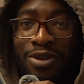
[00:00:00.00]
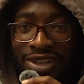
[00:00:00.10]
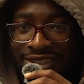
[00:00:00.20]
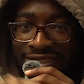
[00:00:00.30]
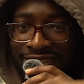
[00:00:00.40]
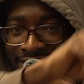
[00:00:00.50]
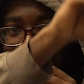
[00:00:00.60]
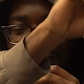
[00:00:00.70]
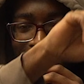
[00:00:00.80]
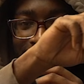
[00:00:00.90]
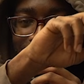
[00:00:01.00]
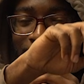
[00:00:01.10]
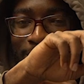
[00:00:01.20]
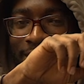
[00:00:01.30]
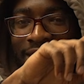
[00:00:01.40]
this
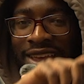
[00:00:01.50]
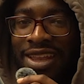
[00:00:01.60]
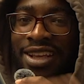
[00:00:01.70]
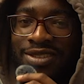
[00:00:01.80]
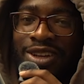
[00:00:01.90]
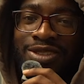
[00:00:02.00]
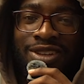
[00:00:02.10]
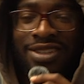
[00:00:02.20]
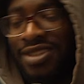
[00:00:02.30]
shape, and that's what I use all the